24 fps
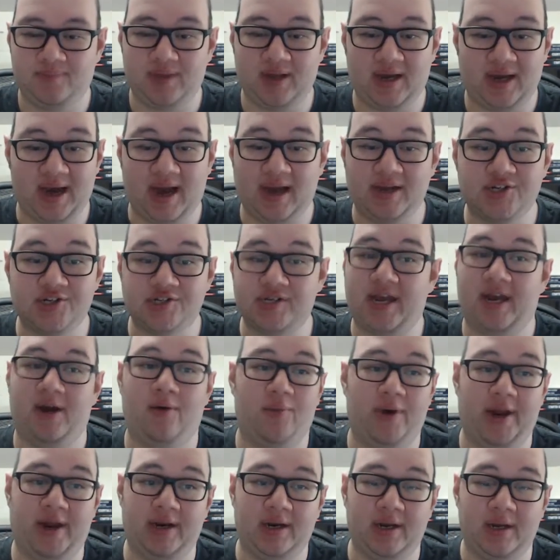
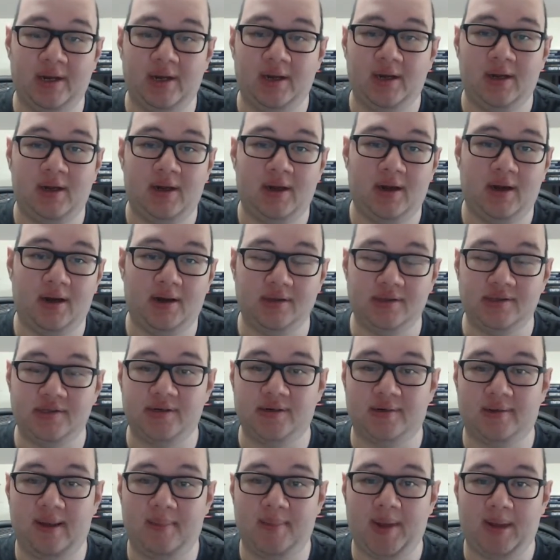
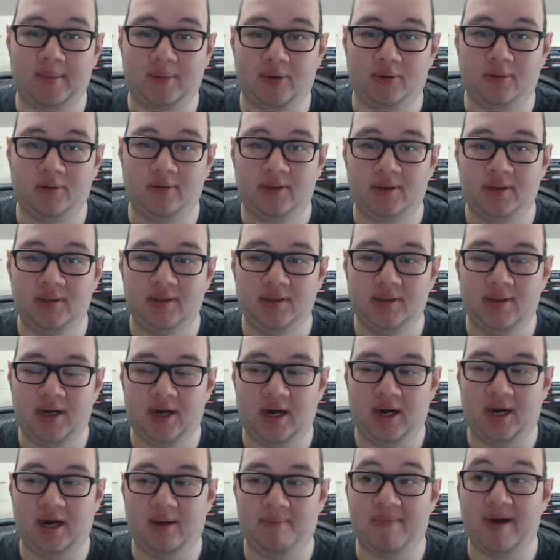Until I'm able
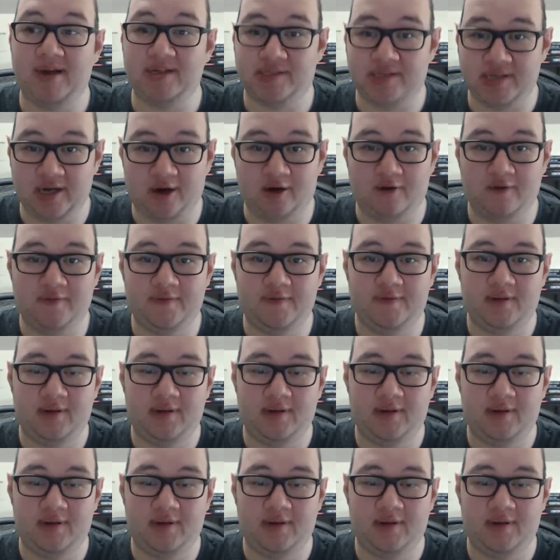until